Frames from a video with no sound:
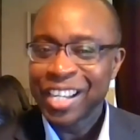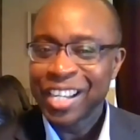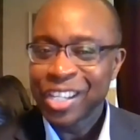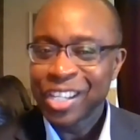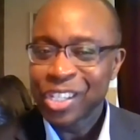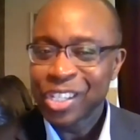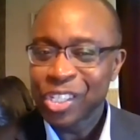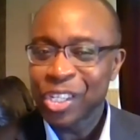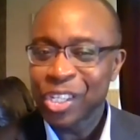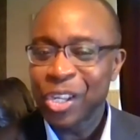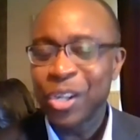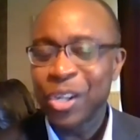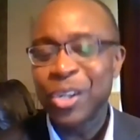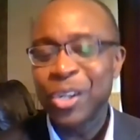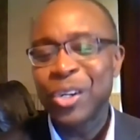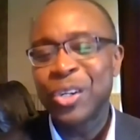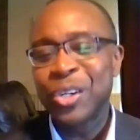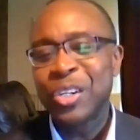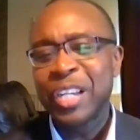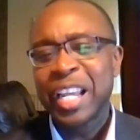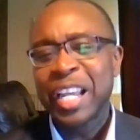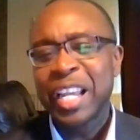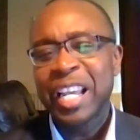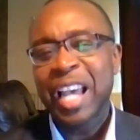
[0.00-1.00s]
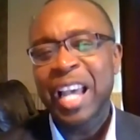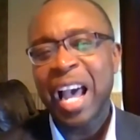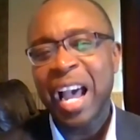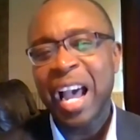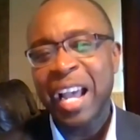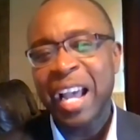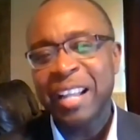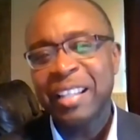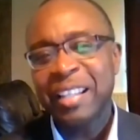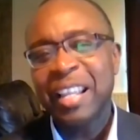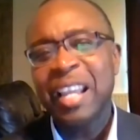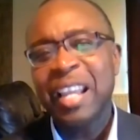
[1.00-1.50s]
So
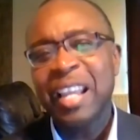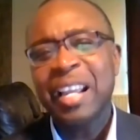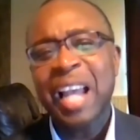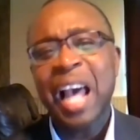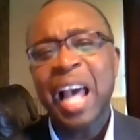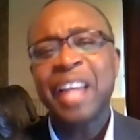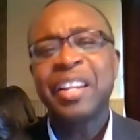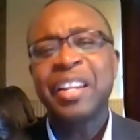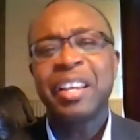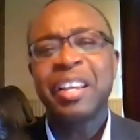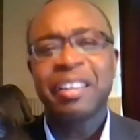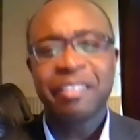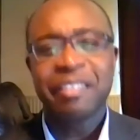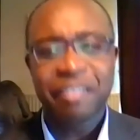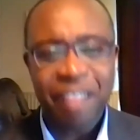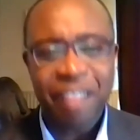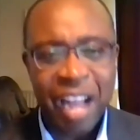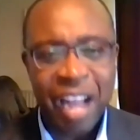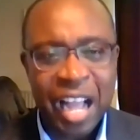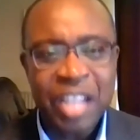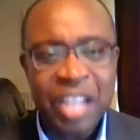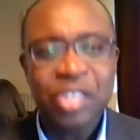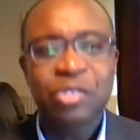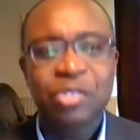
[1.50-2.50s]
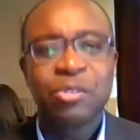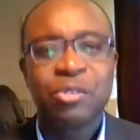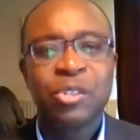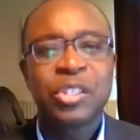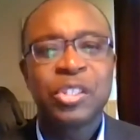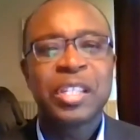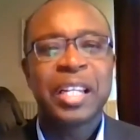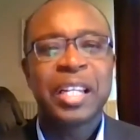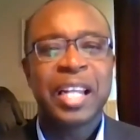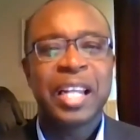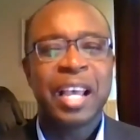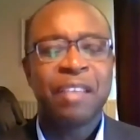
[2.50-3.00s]
I think at the
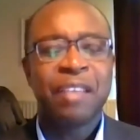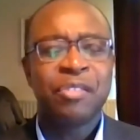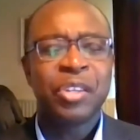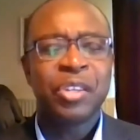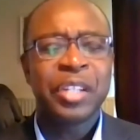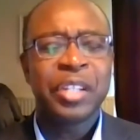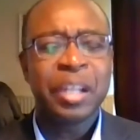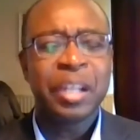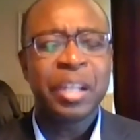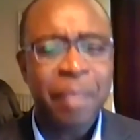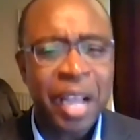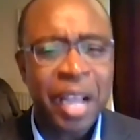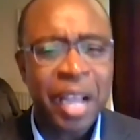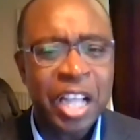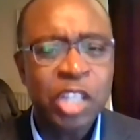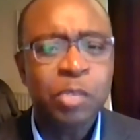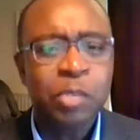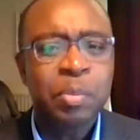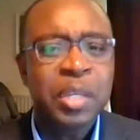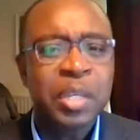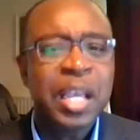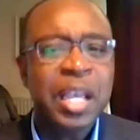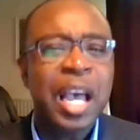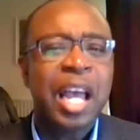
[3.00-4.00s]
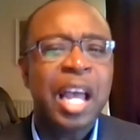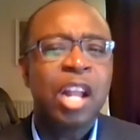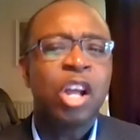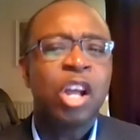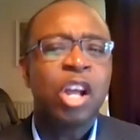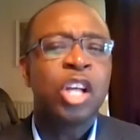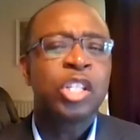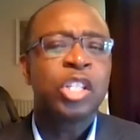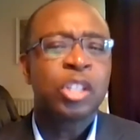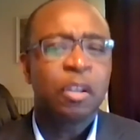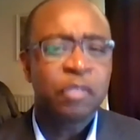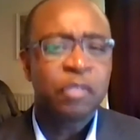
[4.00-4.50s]
grassroots level, there must be a
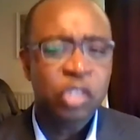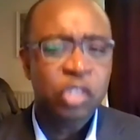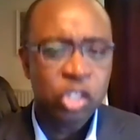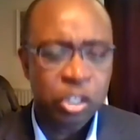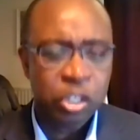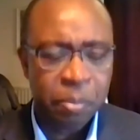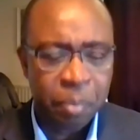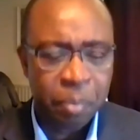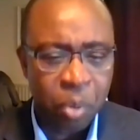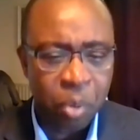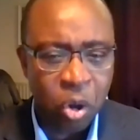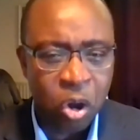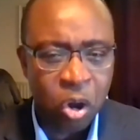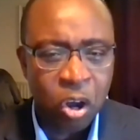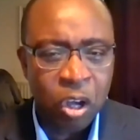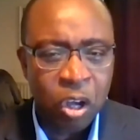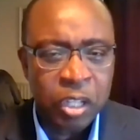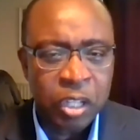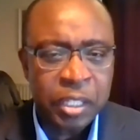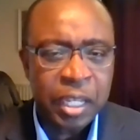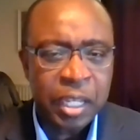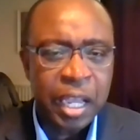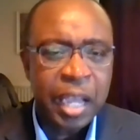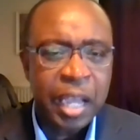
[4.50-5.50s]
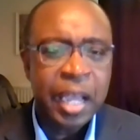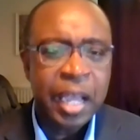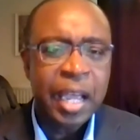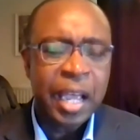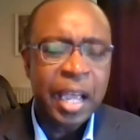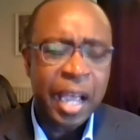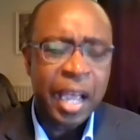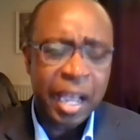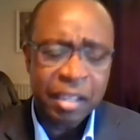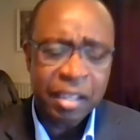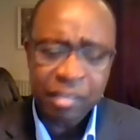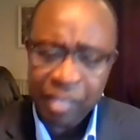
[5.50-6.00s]
lot of support
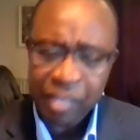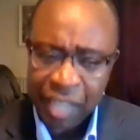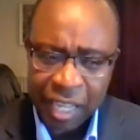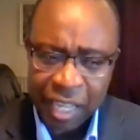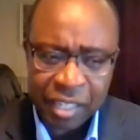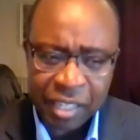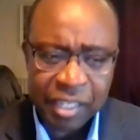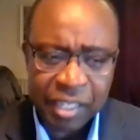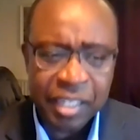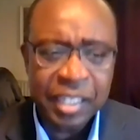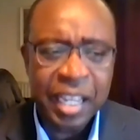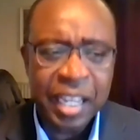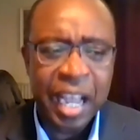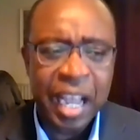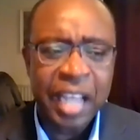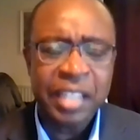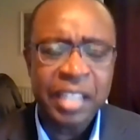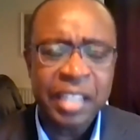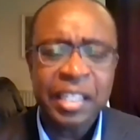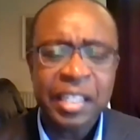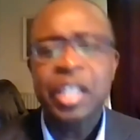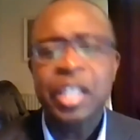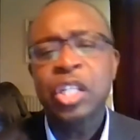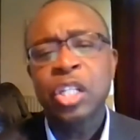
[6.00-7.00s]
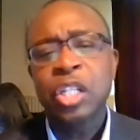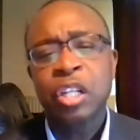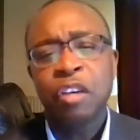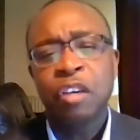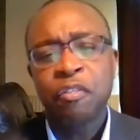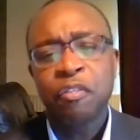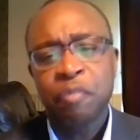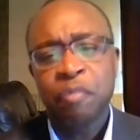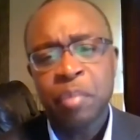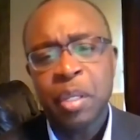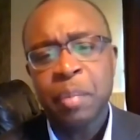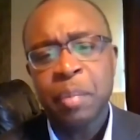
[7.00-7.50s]
and sensitization
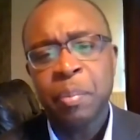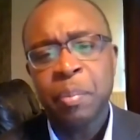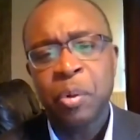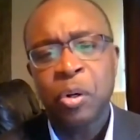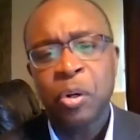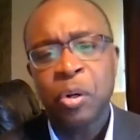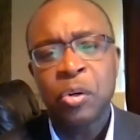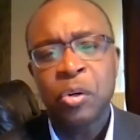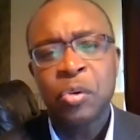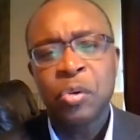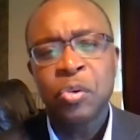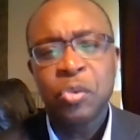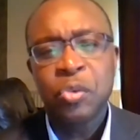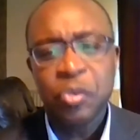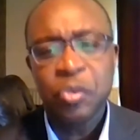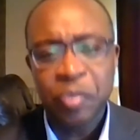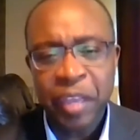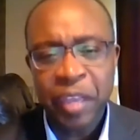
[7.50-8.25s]
of people who